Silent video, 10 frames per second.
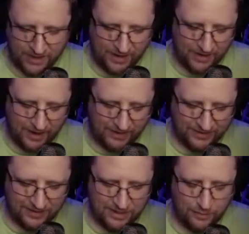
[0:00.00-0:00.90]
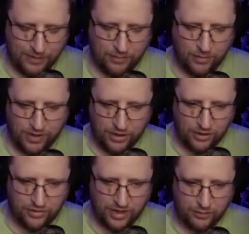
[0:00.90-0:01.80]
I like to tell people it
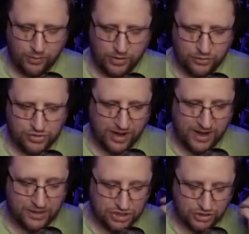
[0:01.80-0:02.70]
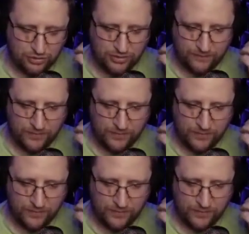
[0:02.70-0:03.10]
looks like when you try and shoot